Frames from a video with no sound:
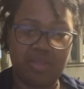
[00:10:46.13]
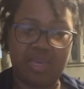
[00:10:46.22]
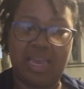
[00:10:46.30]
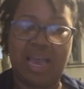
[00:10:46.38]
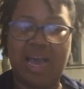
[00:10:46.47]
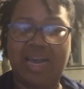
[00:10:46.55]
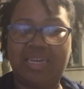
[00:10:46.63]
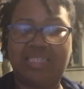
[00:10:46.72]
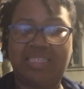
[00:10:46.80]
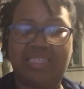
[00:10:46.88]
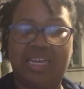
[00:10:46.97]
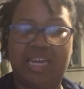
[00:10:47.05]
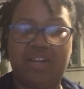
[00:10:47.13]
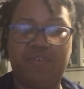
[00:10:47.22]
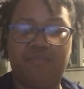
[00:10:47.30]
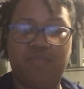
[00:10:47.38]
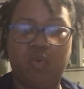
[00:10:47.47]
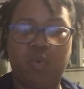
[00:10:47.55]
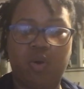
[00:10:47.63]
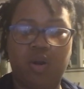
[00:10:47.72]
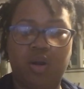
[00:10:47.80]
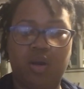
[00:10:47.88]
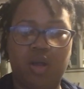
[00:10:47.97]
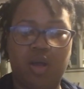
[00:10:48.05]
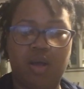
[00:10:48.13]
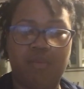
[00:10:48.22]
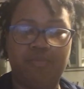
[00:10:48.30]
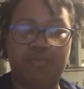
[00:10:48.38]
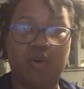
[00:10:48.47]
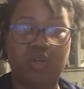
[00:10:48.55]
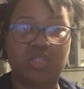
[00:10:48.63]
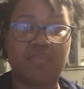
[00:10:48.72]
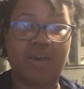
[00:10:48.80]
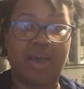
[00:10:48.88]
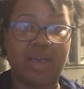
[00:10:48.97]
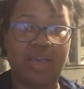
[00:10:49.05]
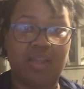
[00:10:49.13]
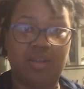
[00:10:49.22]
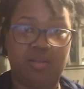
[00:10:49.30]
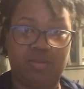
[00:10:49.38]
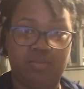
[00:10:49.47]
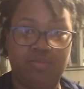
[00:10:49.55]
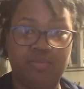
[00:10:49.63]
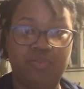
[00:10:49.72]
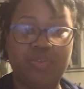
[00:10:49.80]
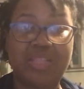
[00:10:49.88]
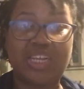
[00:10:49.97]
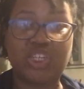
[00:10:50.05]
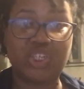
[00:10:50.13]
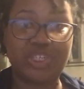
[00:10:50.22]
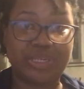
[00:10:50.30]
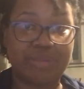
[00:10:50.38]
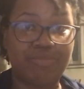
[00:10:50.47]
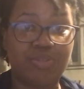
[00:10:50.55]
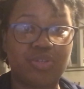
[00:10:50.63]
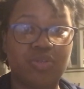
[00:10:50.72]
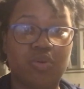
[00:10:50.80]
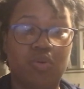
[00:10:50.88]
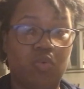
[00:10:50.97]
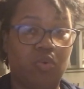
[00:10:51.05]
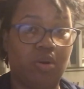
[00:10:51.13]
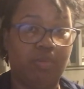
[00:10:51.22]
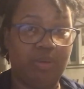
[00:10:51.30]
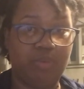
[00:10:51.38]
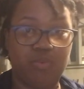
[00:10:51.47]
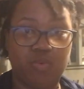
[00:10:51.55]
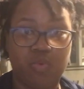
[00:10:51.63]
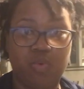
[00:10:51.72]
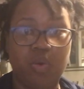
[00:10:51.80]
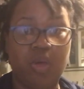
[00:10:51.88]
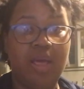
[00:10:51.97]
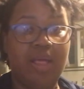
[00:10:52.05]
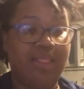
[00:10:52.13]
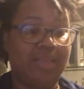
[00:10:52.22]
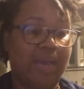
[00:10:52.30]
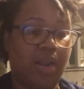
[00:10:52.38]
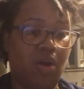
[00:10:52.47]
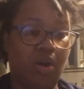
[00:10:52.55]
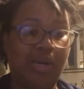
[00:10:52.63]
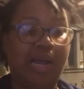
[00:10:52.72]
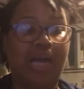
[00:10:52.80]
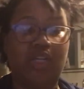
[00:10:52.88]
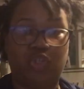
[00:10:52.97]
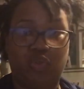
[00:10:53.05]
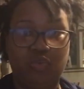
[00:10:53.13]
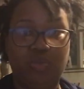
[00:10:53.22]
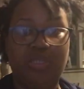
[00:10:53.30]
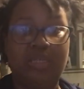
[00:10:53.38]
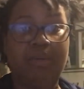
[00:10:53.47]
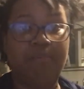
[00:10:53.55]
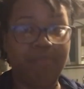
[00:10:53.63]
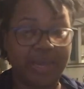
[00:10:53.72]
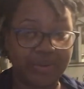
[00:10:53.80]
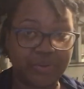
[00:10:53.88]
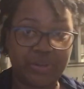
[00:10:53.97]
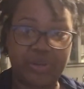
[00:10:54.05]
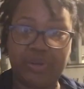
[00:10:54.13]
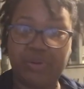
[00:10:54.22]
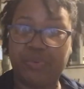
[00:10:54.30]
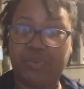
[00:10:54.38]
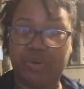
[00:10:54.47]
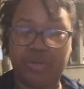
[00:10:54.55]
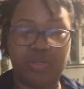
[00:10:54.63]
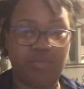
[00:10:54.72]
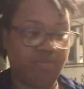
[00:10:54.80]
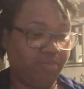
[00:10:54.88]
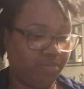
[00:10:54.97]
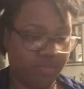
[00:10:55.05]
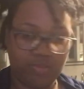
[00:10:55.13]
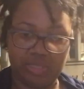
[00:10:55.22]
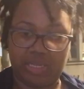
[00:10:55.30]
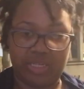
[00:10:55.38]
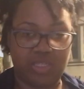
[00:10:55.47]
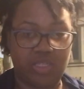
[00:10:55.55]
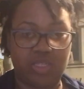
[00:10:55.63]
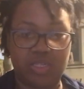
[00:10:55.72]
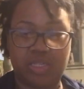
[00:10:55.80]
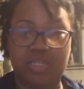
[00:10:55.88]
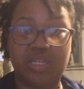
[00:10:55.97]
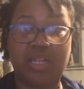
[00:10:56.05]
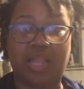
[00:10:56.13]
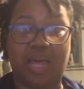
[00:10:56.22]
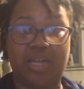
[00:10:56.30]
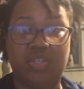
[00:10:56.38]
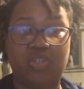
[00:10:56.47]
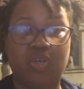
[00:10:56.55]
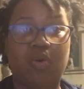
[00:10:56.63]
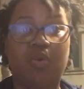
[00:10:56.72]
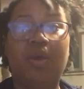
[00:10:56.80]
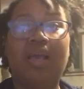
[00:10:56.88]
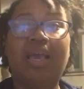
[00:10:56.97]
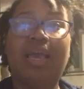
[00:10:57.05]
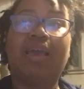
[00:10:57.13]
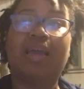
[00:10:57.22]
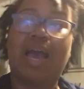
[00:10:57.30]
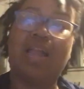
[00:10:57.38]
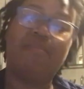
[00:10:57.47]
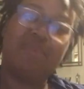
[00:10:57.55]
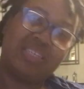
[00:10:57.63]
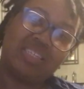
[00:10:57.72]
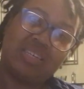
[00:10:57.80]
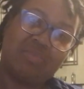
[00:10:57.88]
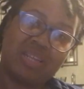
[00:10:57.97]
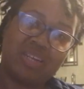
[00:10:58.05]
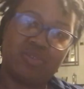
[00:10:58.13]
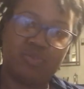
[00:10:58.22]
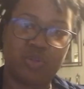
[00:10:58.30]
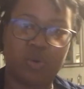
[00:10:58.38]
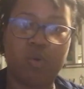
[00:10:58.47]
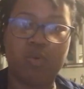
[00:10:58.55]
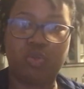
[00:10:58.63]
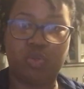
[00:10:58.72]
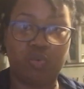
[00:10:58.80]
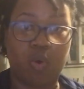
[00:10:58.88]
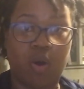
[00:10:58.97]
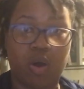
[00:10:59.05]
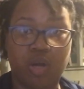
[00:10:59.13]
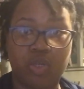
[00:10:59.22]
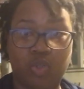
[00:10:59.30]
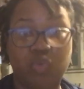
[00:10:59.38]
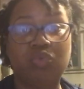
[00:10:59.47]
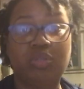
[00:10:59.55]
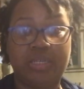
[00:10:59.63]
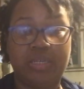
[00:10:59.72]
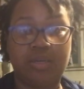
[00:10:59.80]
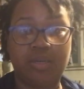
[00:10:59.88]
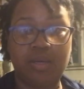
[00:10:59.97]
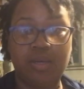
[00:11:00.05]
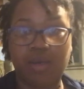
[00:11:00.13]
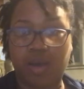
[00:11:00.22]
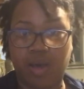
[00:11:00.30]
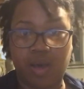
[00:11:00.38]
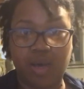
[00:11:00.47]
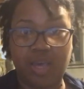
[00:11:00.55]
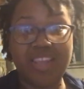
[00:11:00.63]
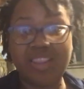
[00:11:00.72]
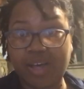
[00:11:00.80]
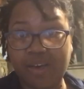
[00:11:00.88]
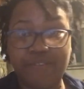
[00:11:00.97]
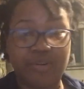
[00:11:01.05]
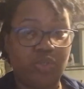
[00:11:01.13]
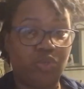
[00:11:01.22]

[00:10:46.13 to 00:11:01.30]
high state for falsified relationships or people that are not truly married, or yeah, it's a lot. So it kind of messes up things for those who are truly in love or